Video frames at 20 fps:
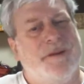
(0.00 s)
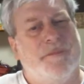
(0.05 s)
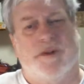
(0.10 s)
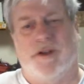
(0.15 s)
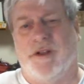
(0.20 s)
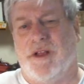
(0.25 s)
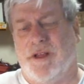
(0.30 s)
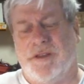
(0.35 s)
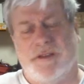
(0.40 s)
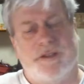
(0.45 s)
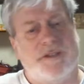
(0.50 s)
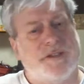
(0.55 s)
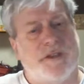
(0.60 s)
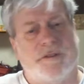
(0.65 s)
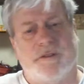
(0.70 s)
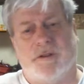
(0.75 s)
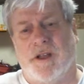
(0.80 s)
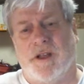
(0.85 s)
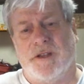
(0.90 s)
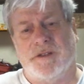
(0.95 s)
But a lot of these
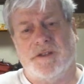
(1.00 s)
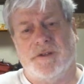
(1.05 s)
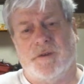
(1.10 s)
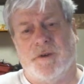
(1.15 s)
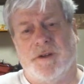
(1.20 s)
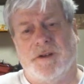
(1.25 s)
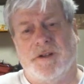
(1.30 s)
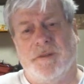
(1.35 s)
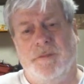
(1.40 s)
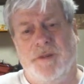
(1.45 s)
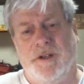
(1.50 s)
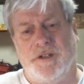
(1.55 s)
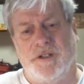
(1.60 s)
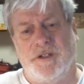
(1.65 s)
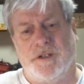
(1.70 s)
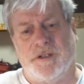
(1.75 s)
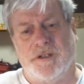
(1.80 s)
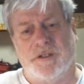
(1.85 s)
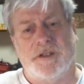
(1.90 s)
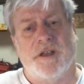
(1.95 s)
other guys are on
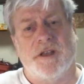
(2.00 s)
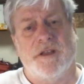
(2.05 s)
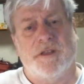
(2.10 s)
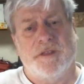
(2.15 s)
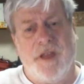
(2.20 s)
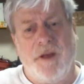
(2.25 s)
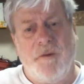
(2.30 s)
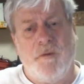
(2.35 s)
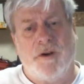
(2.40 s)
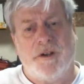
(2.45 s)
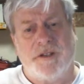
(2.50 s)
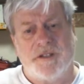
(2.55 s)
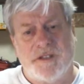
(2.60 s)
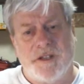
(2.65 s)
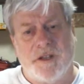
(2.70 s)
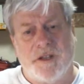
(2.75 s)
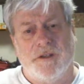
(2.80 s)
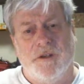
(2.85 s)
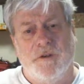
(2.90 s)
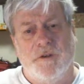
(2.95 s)
commissions. They want to
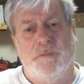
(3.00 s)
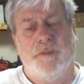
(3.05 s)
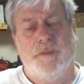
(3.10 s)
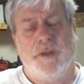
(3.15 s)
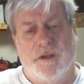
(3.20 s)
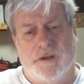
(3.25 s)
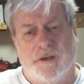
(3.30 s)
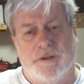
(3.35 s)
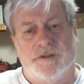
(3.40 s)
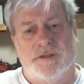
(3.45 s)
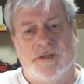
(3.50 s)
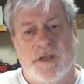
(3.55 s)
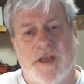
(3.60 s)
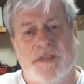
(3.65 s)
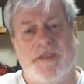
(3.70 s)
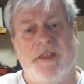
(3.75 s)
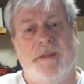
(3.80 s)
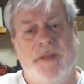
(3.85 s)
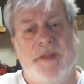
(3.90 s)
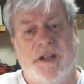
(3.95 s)
sell you piers.
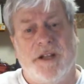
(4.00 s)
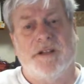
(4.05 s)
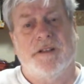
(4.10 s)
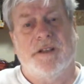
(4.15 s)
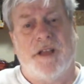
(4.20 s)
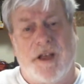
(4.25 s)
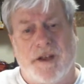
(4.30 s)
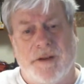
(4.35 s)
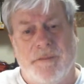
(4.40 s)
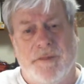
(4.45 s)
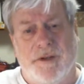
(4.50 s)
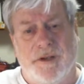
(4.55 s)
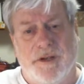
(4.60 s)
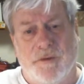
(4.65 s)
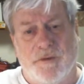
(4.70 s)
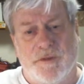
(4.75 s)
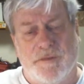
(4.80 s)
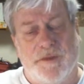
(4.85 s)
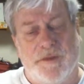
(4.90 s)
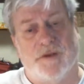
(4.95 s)
They make a lot of money
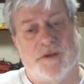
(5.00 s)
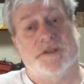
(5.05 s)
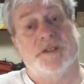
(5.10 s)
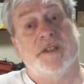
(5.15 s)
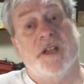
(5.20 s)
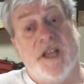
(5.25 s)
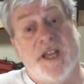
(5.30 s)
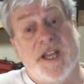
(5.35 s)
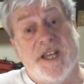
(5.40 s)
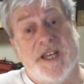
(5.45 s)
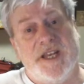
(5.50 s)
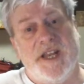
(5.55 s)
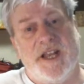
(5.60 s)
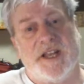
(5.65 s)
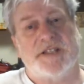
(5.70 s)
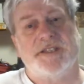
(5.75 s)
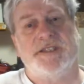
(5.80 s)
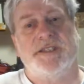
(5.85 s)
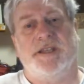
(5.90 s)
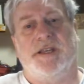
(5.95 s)
with piers.
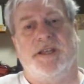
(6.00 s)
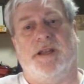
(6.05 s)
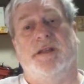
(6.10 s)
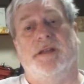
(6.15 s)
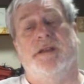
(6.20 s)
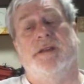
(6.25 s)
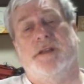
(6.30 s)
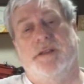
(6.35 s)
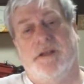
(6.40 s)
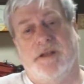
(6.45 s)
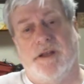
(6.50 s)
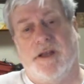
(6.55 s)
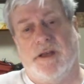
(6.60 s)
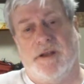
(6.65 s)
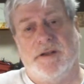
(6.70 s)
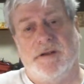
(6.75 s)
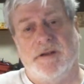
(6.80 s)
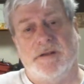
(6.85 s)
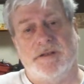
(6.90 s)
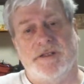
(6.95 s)
Next thing, you got
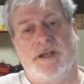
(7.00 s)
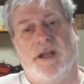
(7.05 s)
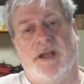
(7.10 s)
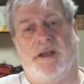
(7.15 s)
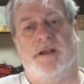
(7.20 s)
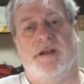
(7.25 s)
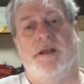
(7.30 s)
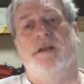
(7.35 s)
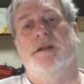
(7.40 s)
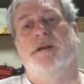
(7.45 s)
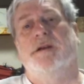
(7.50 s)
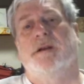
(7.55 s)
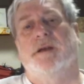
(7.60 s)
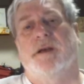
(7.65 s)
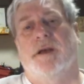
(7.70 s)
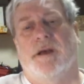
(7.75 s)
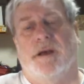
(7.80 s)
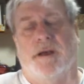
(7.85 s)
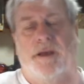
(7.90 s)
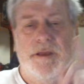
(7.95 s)
to understand,
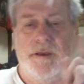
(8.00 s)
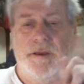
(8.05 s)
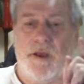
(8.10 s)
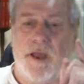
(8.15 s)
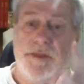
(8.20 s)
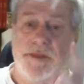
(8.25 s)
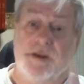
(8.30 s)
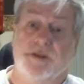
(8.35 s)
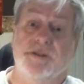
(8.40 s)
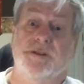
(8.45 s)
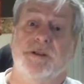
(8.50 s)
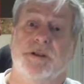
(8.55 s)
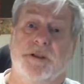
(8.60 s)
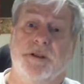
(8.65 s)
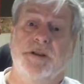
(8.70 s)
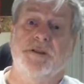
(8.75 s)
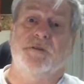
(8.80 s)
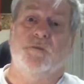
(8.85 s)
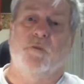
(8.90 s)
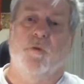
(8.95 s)
there's at
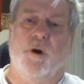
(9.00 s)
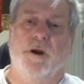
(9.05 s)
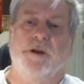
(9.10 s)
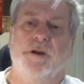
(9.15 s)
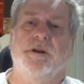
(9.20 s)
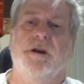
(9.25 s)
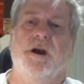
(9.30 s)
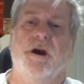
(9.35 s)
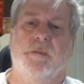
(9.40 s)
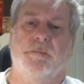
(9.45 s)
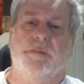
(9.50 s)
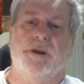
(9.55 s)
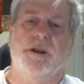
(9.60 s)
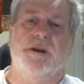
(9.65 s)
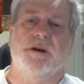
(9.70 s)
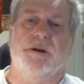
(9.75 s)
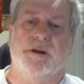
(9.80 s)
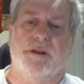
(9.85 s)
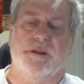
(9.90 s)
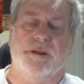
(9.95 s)
least one company
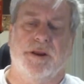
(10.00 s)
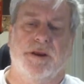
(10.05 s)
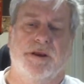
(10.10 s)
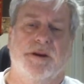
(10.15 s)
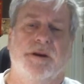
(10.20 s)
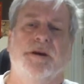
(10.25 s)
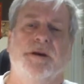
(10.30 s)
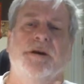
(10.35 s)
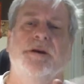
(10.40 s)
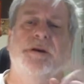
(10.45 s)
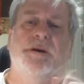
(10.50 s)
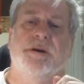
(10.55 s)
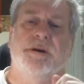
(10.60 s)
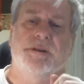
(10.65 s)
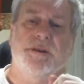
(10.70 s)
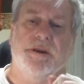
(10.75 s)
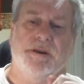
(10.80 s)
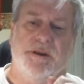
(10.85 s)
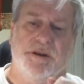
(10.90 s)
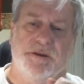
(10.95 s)
here in Atlanta
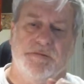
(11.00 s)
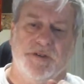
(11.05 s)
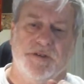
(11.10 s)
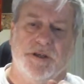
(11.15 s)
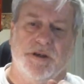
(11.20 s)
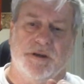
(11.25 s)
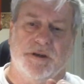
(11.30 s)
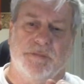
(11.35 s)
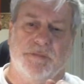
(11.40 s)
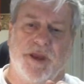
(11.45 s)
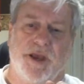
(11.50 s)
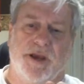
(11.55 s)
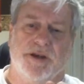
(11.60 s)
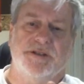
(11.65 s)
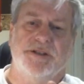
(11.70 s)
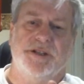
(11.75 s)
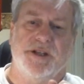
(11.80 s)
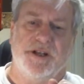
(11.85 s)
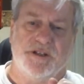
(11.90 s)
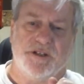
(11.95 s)
that gives
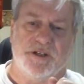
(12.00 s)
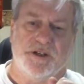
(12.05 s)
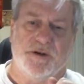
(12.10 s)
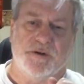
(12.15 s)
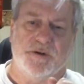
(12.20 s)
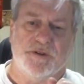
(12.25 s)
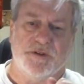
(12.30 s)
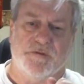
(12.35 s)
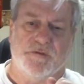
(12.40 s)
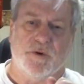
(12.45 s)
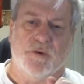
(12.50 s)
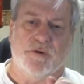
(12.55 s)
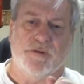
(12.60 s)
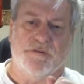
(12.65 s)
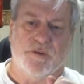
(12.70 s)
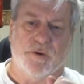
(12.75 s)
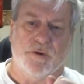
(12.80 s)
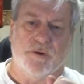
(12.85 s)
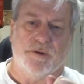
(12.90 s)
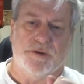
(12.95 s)
kickbacks to engineers for
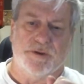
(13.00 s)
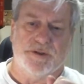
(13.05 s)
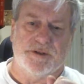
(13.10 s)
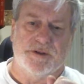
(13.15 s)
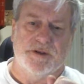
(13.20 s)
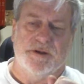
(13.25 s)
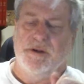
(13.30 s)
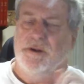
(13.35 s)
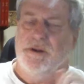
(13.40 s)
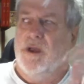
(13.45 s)
referrals.